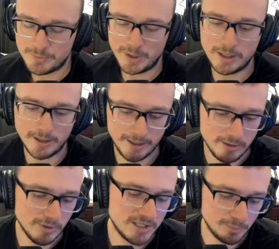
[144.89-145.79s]
but
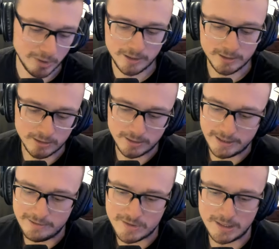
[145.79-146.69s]
Kanye West's Blood on the
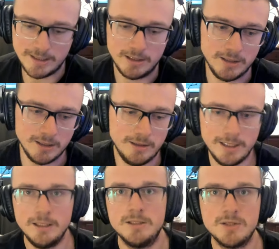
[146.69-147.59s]
Leaves and then
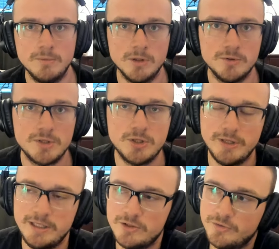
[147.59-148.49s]
Nina Simone's
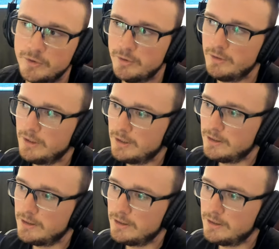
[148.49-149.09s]
Strange Fruit,